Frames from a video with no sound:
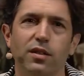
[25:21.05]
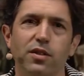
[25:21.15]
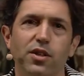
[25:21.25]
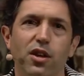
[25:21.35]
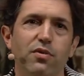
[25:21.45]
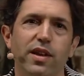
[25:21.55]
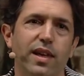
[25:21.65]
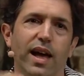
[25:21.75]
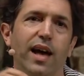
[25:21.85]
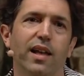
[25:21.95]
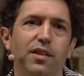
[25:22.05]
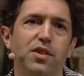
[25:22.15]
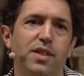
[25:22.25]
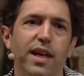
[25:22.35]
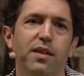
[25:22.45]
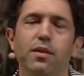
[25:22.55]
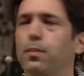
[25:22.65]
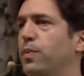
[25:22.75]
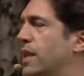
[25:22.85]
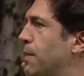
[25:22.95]
You know, they can't understand the,
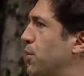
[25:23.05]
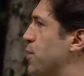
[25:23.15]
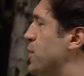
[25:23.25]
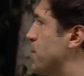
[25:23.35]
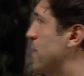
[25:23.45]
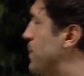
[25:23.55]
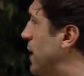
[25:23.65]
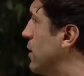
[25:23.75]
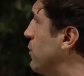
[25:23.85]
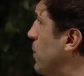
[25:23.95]
that person's perspective